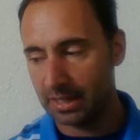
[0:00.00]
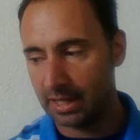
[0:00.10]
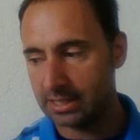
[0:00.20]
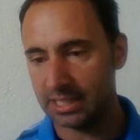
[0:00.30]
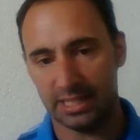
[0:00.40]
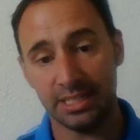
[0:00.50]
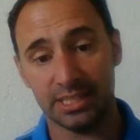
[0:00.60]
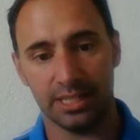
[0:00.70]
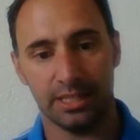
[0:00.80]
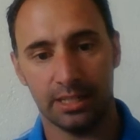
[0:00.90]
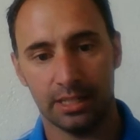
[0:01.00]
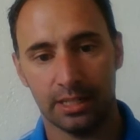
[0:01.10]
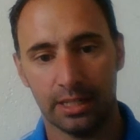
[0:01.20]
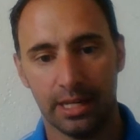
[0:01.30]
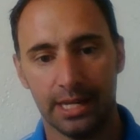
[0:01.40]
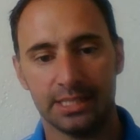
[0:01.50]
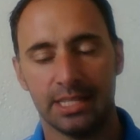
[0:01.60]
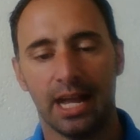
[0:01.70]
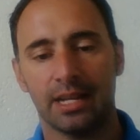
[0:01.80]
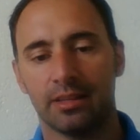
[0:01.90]
it's easy. It's
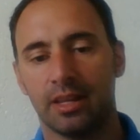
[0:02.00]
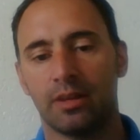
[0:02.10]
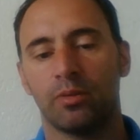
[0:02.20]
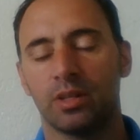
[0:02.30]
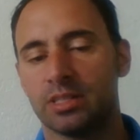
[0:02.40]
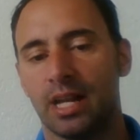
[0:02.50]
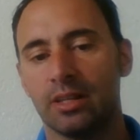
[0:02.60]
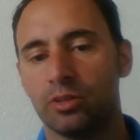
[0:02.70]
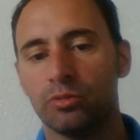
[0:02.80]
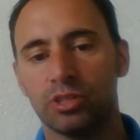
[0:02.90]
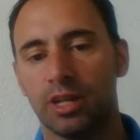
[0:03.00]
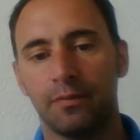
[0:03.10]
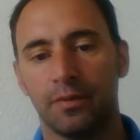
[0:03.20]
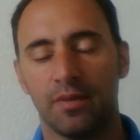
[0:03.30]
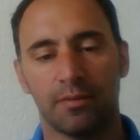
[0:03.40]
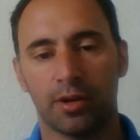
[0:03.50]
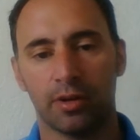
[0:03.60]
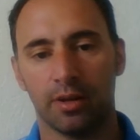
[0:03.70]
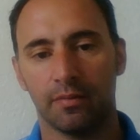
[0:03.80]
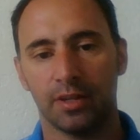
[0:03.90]
not new stuff you've never
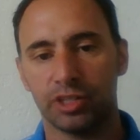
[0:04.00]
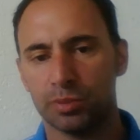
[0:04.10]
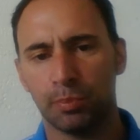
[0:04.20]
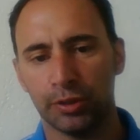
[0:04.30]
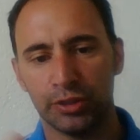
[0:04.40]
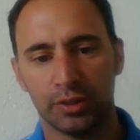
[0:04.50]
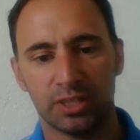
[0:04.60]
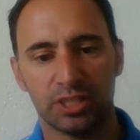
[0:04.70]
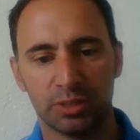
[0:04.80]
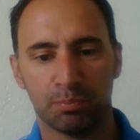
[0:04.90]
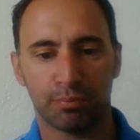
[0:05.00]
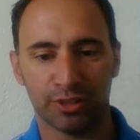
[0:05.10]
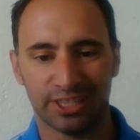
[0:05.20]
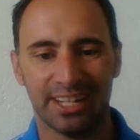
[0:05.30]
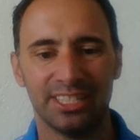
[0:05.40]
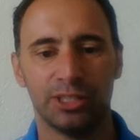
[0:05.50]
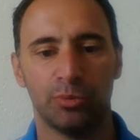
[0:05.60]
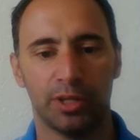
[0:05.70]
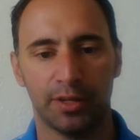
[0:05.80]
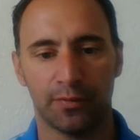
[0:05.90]
heard of. It's just presented to
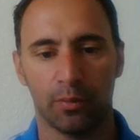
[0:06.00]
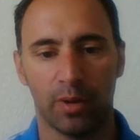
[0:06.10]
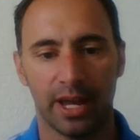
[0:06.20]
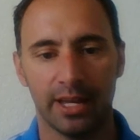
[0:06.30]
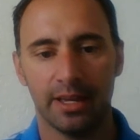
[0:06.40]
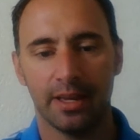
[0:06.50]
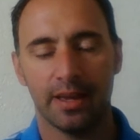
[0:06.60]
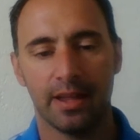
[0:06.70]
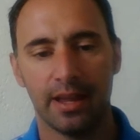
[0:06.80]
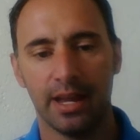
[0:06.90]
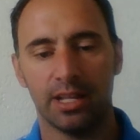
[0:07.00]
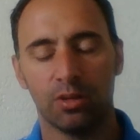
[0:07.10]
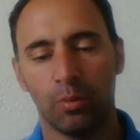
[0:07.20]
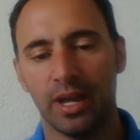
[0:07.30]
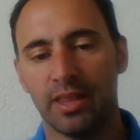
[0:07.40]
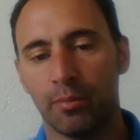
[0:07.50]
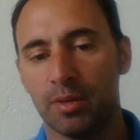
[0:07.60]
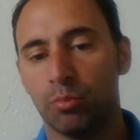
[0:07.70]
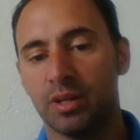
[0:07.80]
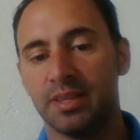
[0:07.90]
you in a different way, in a way that we
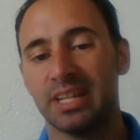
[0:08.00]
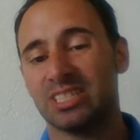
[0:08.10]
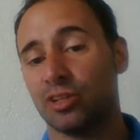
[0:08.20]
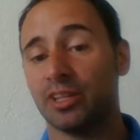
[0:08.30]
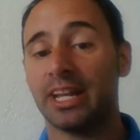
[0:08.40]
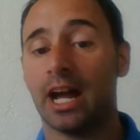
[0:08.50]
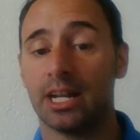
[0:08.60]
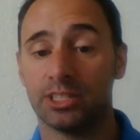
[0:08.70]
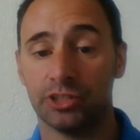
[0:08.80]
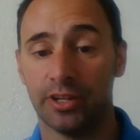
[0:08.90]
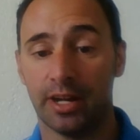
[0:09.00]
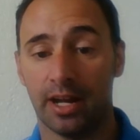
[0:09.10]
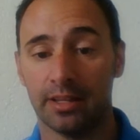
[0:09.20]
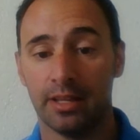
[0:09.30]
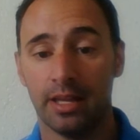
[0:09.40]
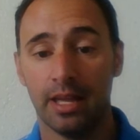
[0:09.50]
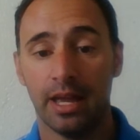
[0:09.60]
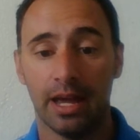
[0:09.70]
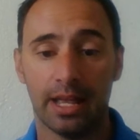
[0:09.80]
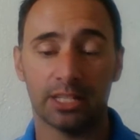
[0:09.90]
wouldn't necessarily concentrate on.
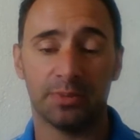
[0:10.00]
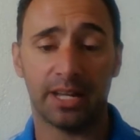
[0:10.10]
And as we